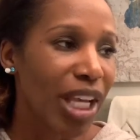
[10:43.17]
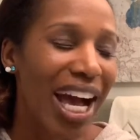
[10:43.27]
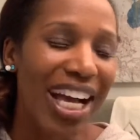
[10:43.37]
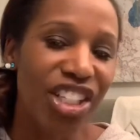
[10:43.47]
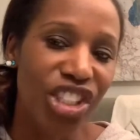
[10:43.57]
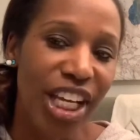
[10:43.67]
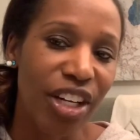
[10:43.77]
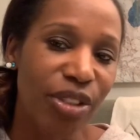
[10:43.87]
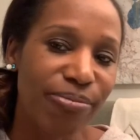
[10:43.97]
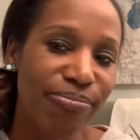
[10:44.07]

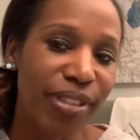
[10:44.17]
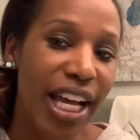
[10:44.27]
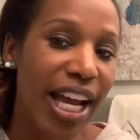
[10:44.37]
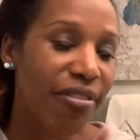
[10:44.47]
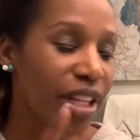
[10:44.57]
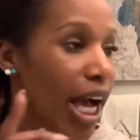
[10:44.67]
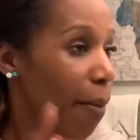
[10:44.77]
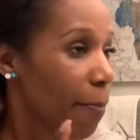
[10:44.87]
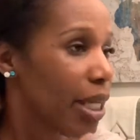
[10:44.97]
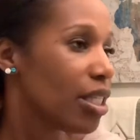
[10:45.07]
eyeshadow. Now, I have
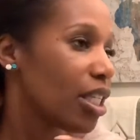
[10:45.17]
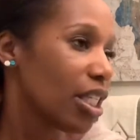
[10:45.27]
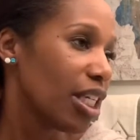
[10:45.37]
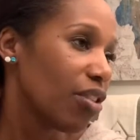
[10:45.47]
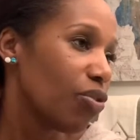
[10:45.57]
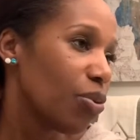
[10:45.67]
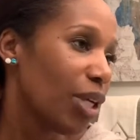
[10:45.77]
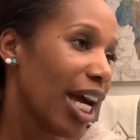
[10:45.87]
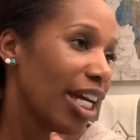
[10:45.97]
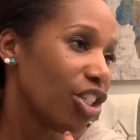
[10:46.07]
not been successful
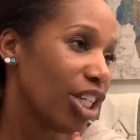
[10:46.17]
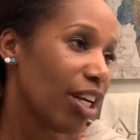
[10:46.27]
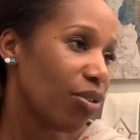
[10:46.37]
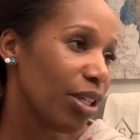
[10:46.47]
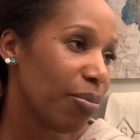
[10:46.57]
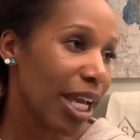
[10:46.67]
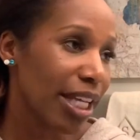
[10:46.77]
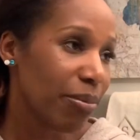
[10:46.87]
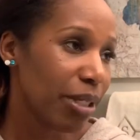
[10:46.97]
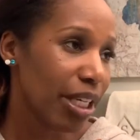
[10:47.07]
with eyeshadow in the
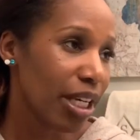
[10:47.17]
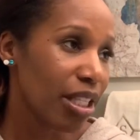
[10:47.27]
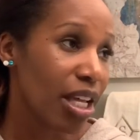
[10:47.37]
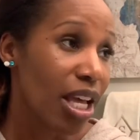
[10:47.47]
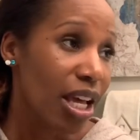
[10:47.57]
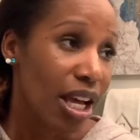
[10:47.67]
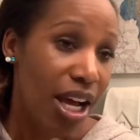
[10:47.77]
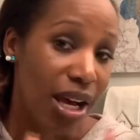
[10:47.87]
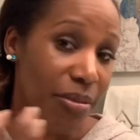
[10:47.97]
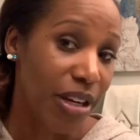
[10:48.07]
past because
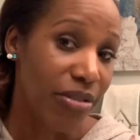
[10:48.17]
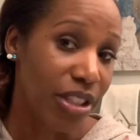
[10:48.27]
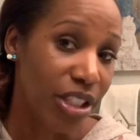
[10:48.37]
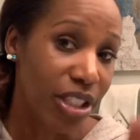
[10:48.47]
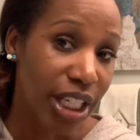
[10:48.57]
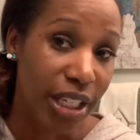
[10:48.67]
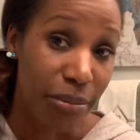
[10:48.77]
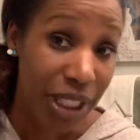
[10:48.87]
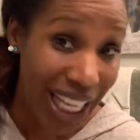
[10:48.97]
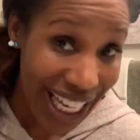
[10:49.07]
I'm not really good at
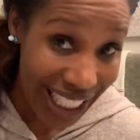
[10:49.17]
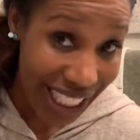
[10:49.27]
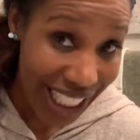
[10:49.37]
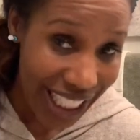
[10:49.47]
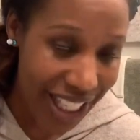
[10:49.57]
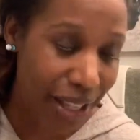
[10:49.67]
applying it